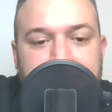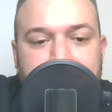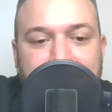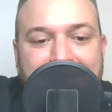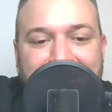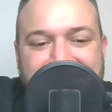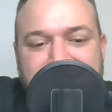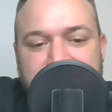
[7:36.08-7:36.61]

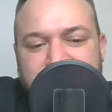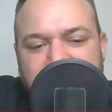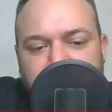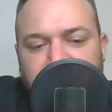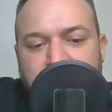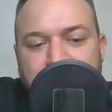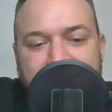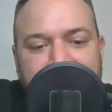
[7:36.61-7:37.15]
Because even if we
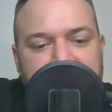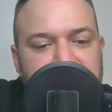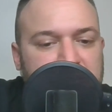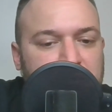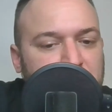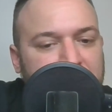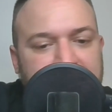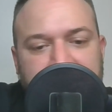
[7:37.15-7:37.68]
manage to
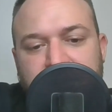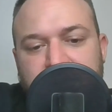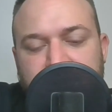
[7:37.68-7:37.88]
bring,